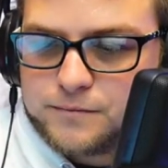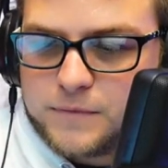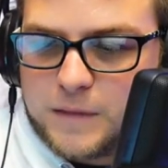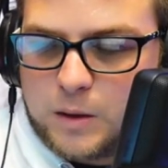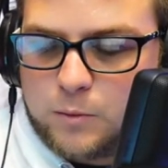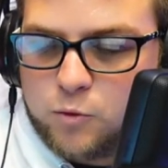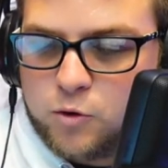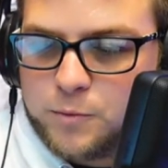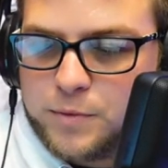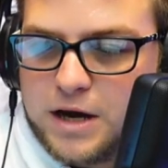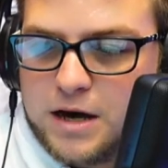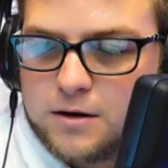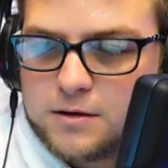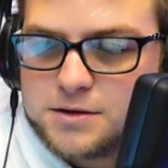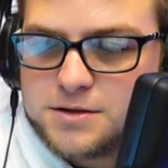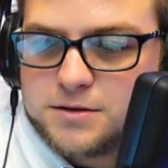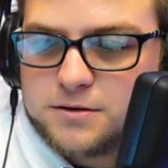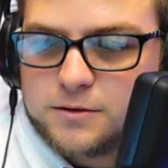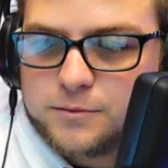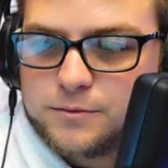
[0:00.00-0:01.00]
More power
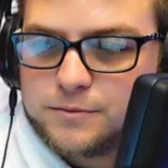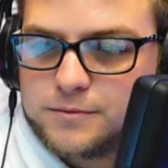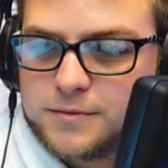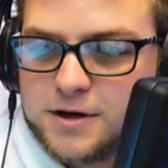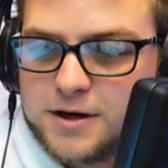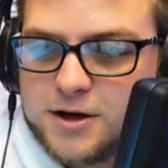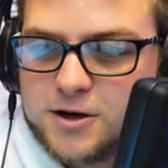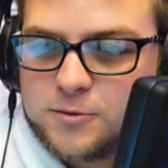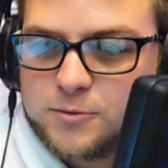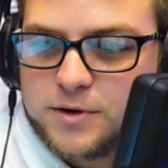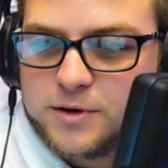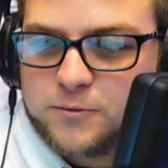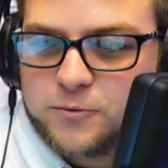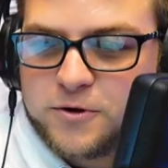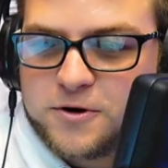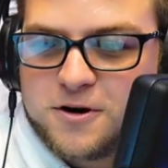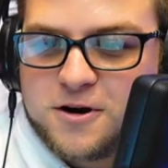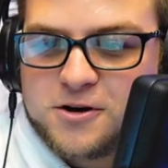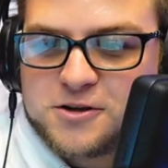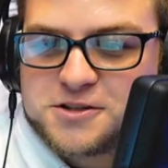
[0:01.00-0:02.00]
to them, you know. But
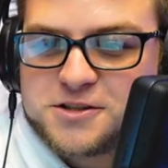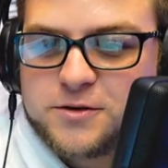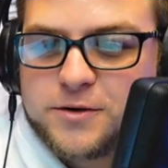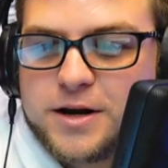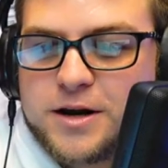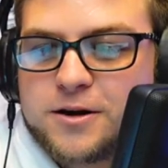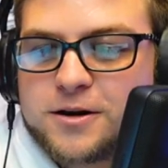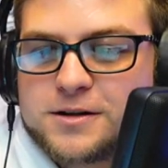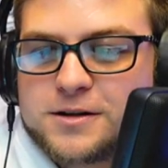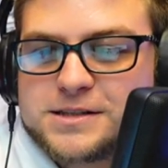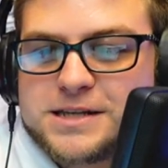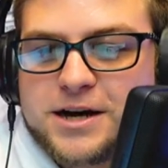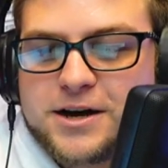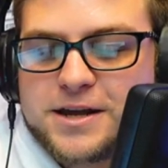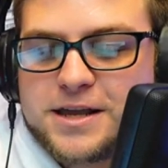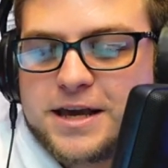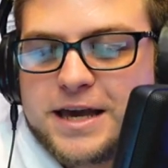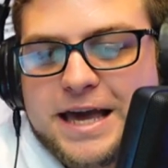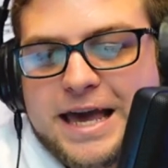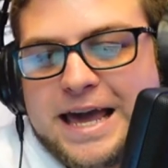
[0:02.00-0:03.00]
we're also here to tell
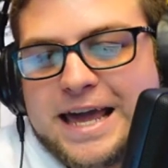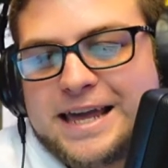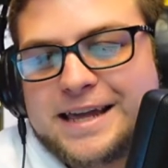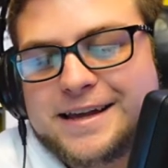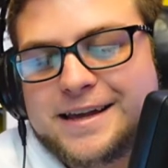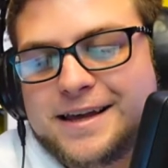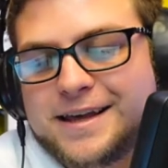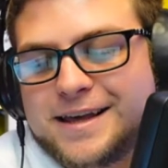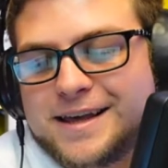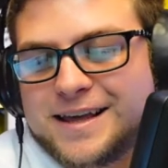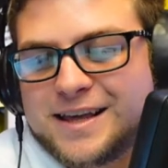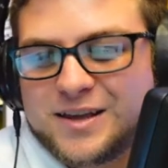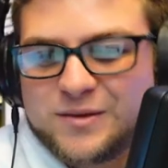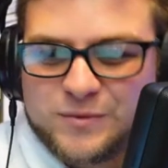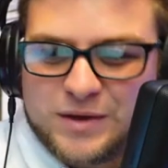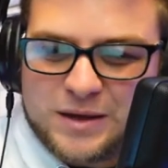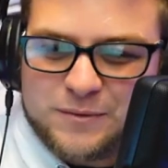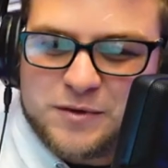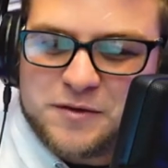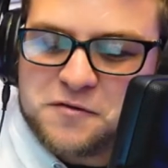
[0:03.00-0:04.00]
you, hey,
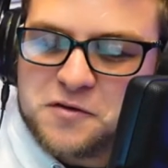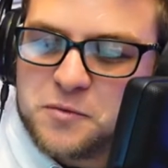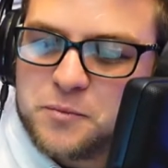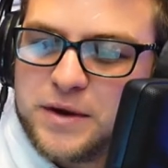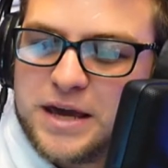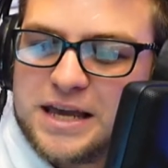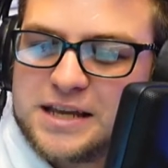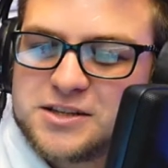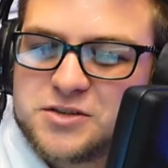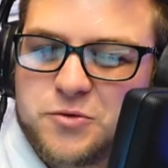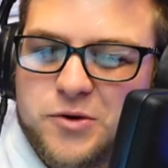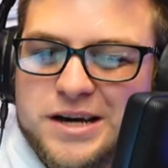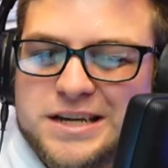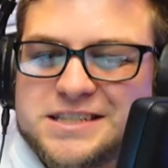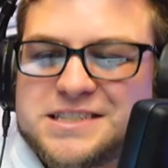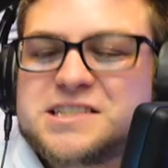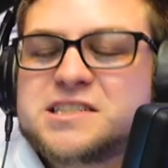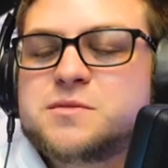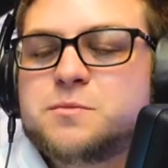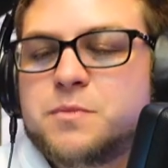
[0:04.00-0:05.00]
maybe if you pay
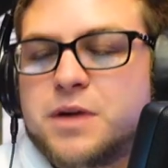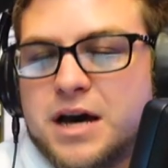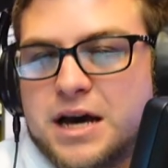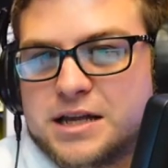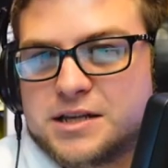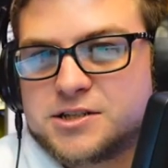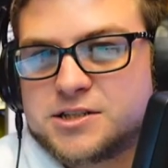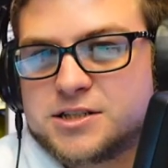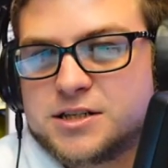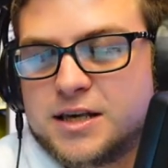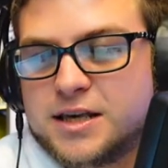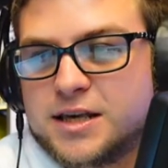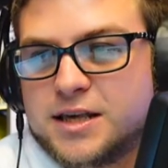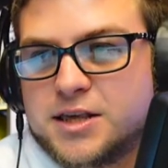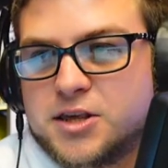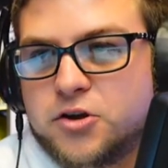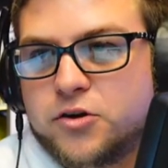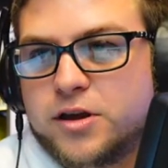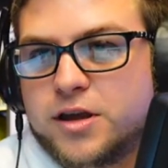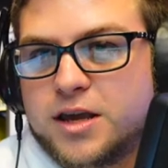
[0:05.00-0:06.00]
twice as much,
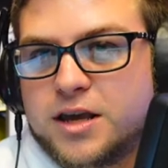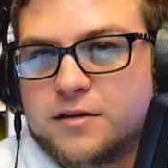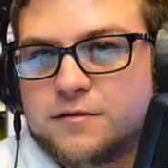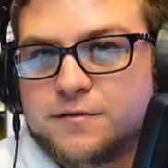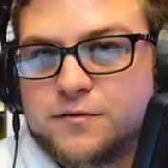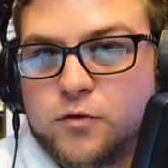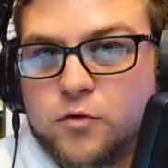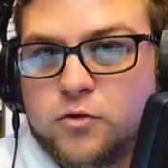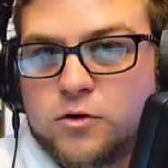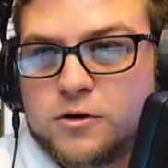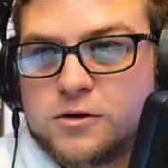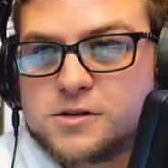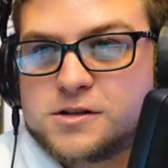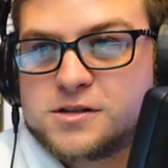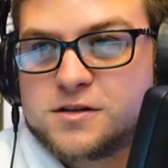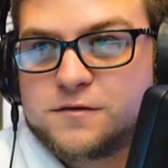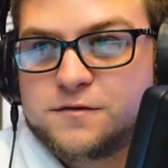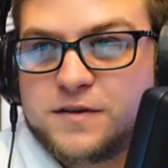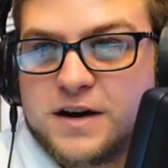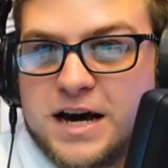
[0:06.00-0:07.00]
you can get four
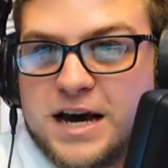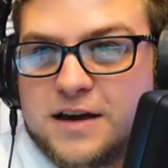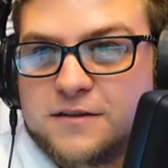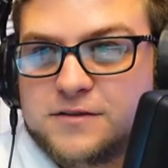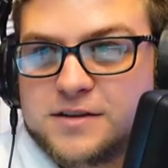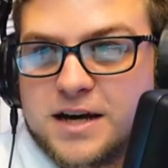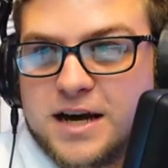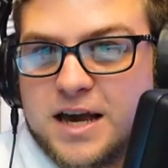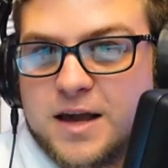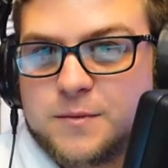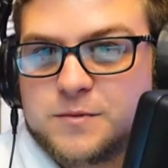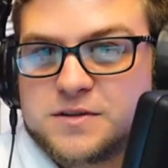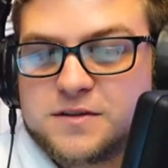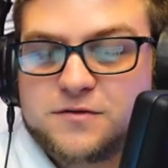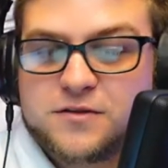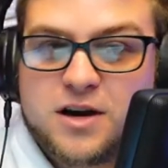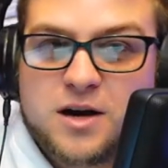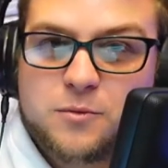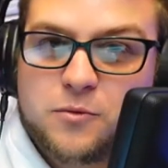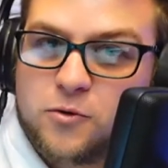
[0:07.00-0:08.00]
to five times, if
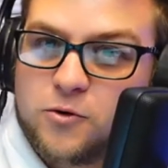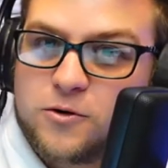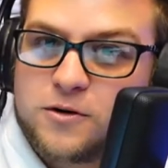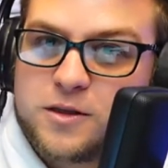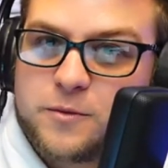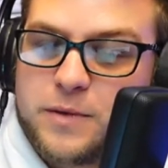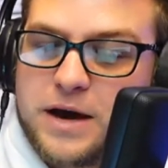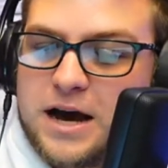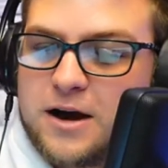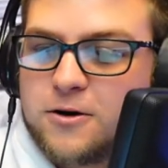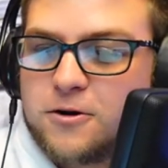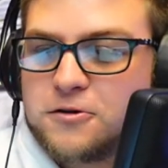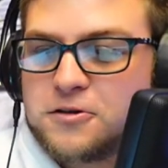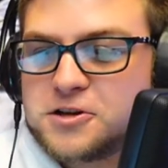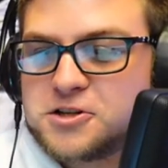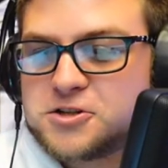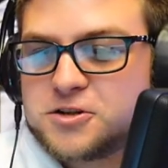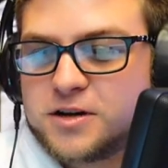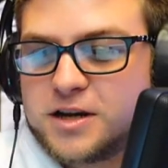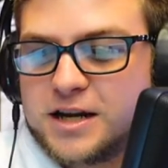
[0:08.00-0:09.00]
not more, the power
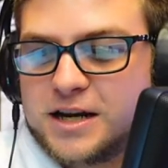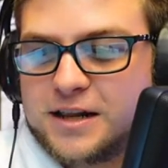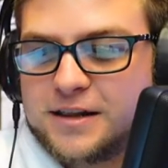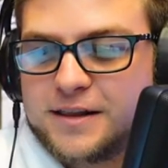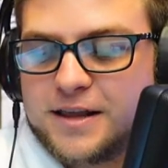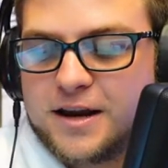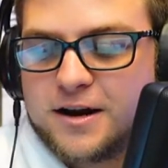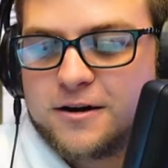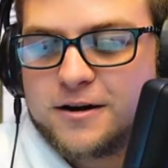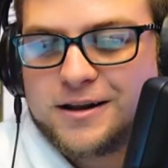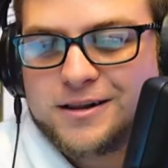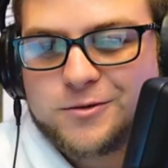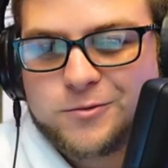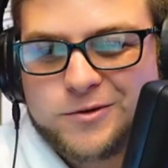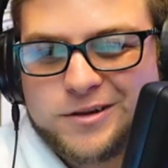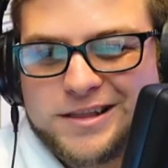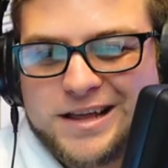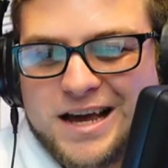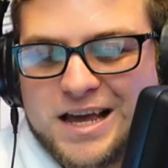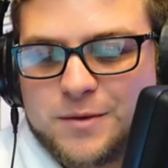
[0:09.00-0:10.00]
that you're getting there, and the
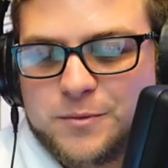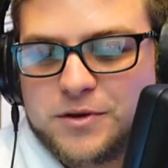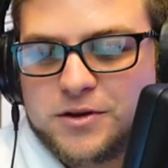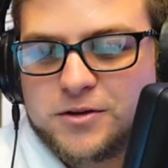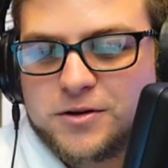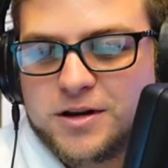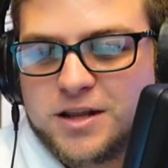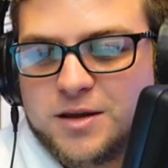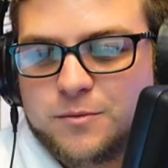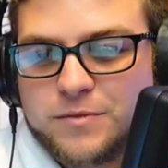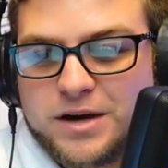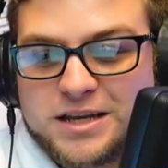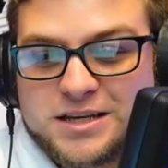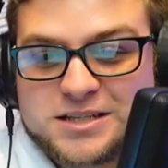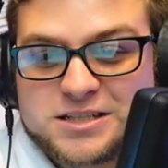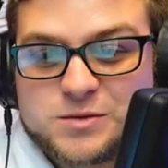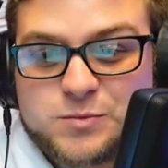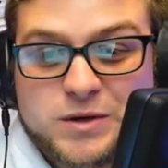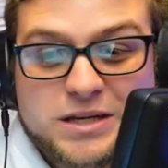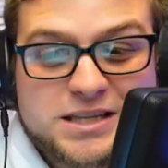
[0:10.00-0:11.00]
reliability might
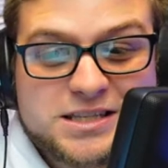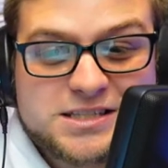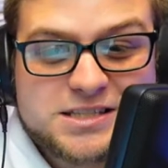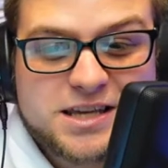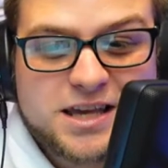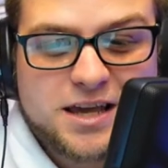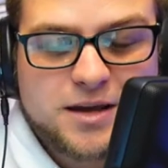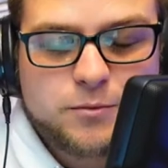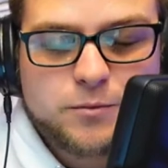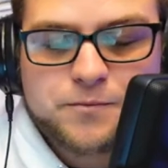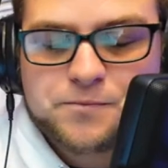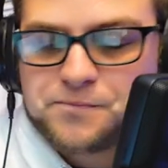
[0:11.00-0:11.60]
just be the same.